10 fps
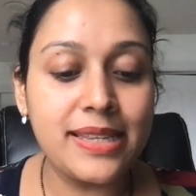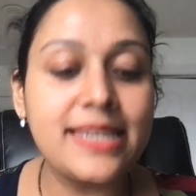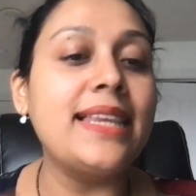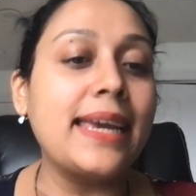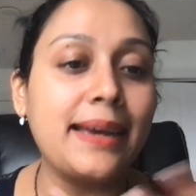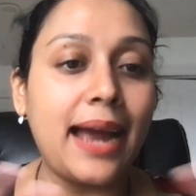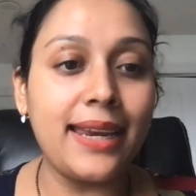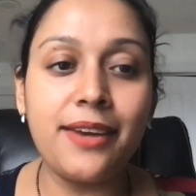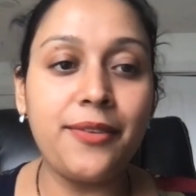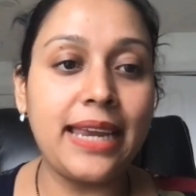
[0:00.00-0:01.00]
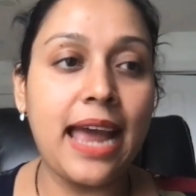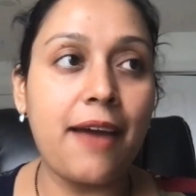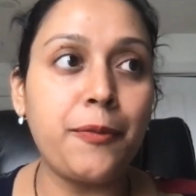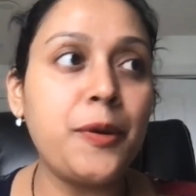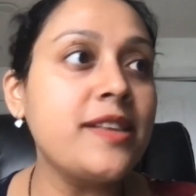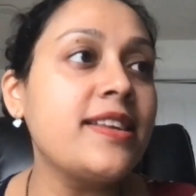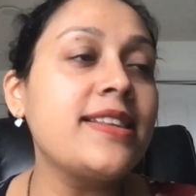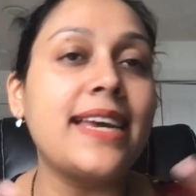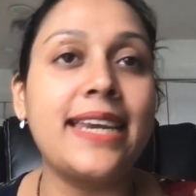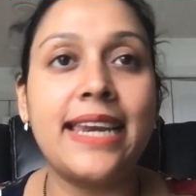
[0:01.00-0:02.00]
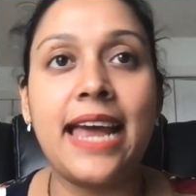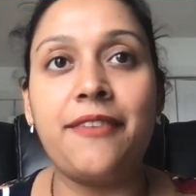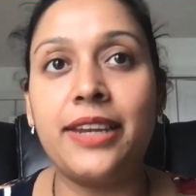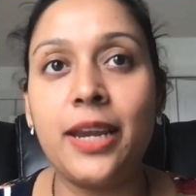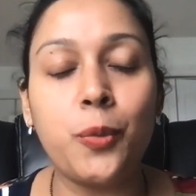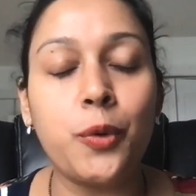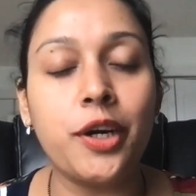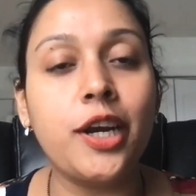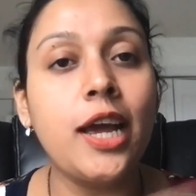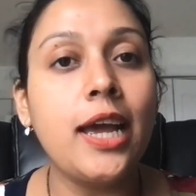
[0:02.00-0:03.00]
still, like, I didn't really have a presence, I didn't have a network.